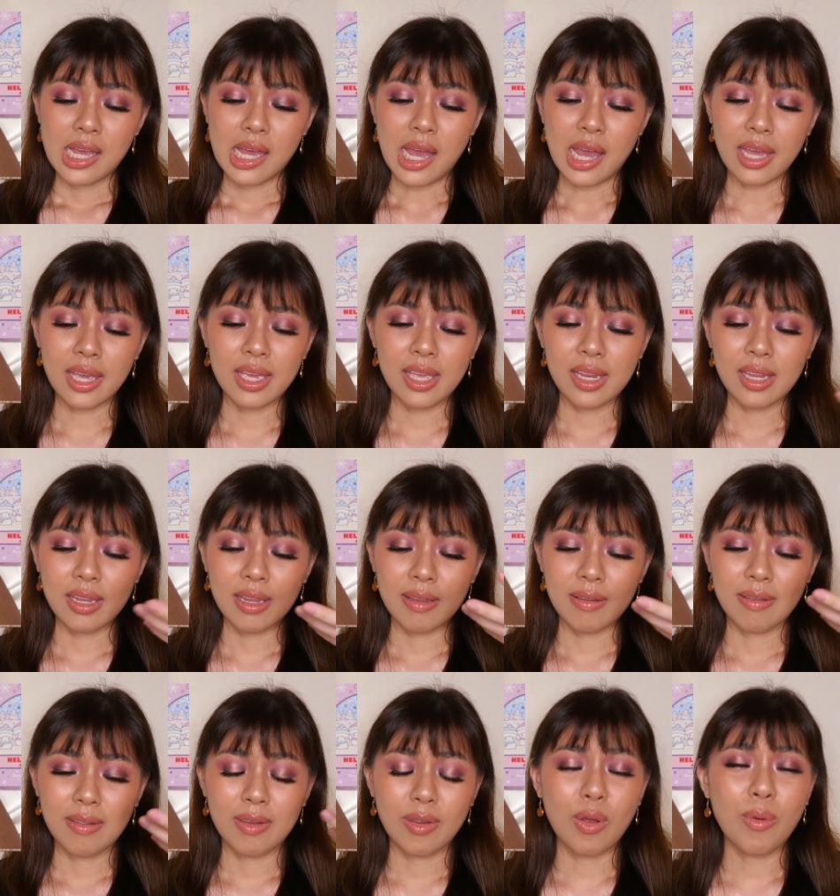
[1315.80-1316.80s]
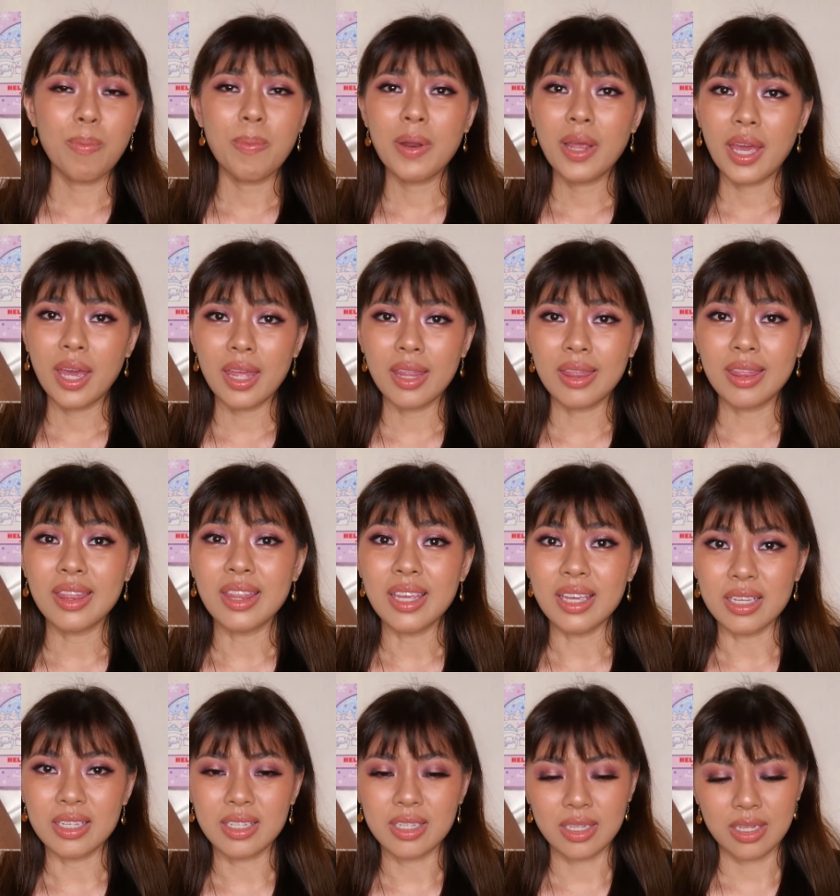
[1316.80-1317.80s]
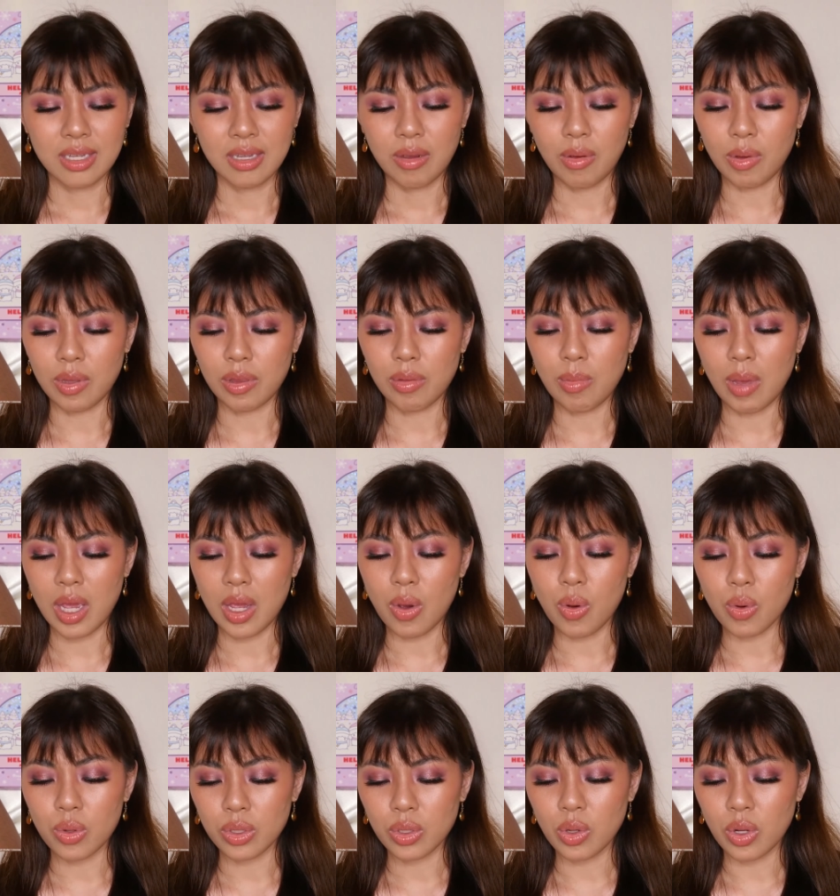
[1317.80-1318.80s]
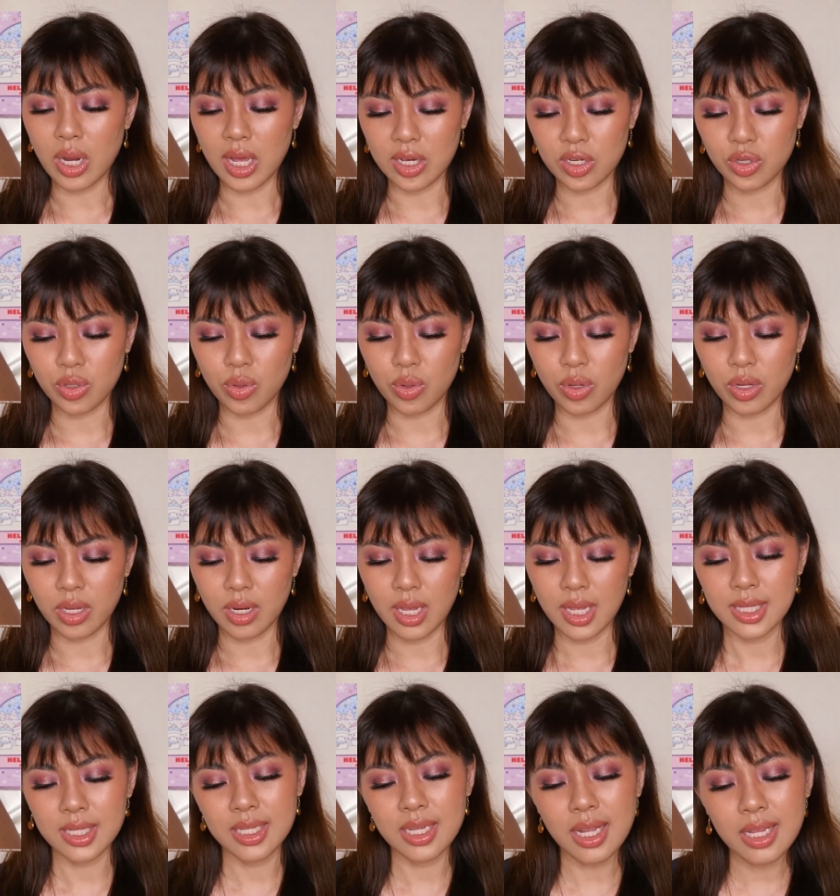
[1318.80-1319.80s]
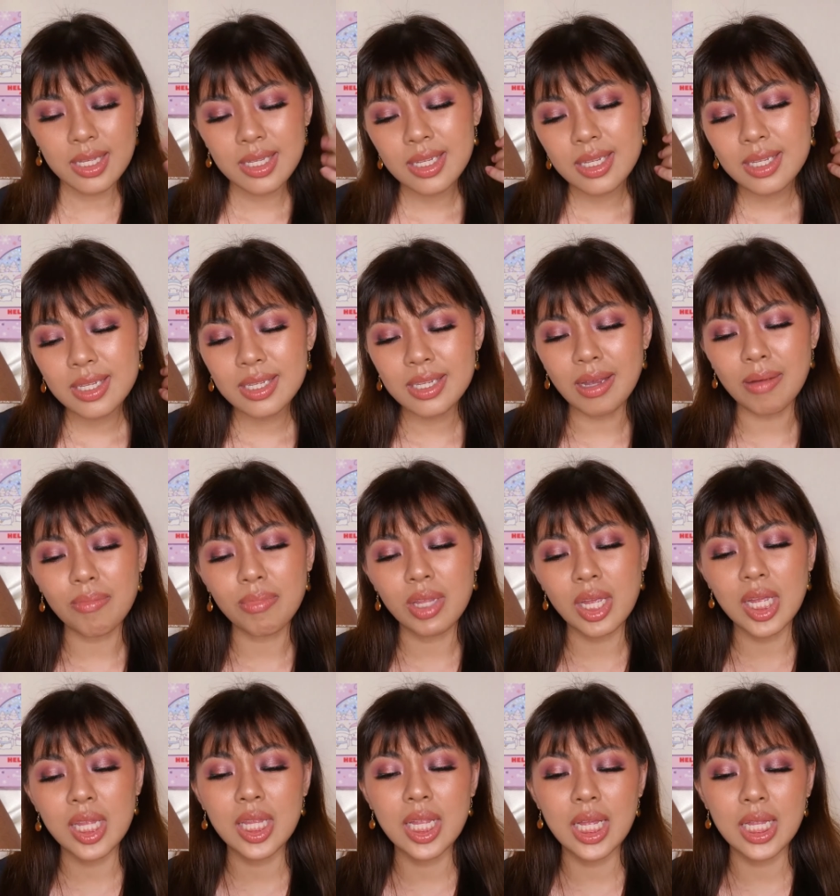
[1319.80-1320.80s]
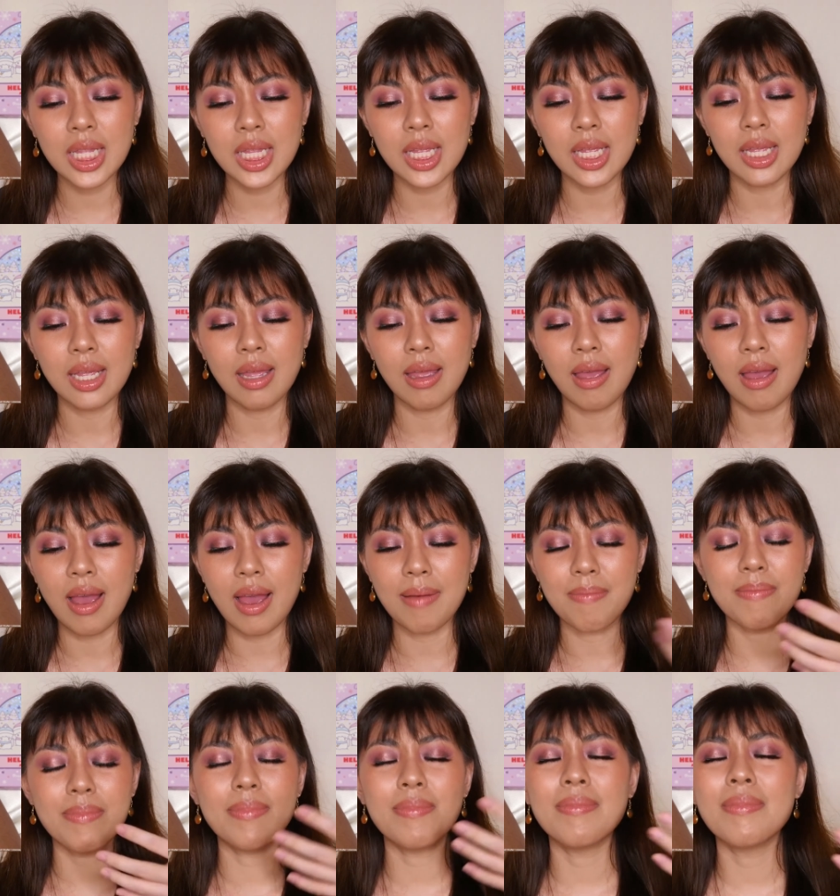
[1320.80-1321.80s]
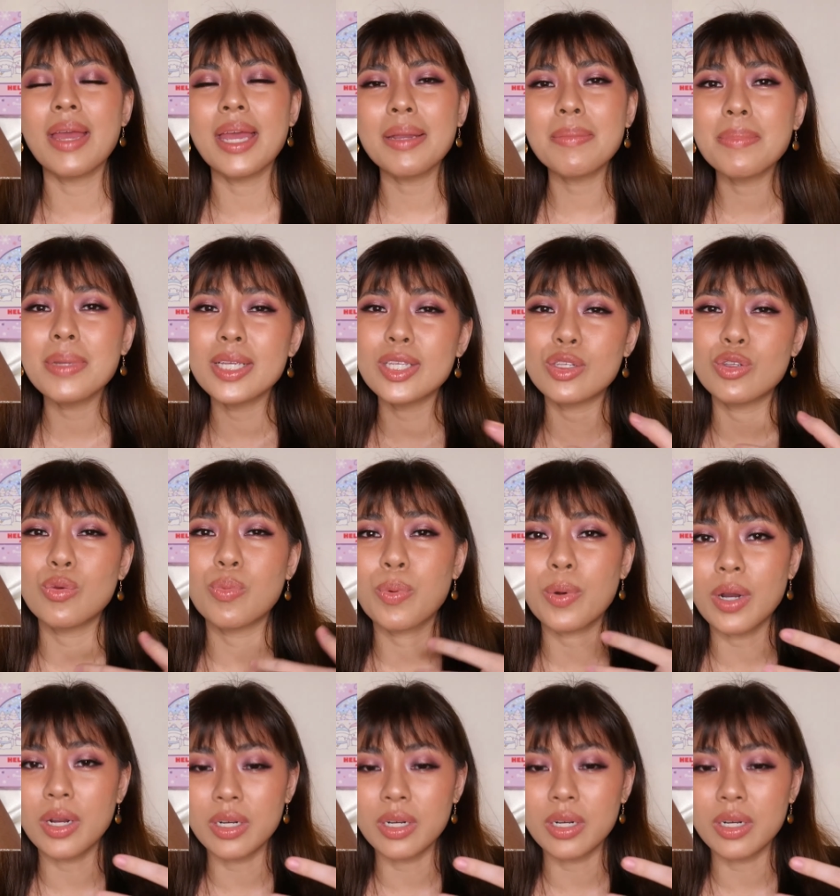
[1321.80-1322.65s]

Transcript: I can duplicate this with my own collection. It's not something that made me super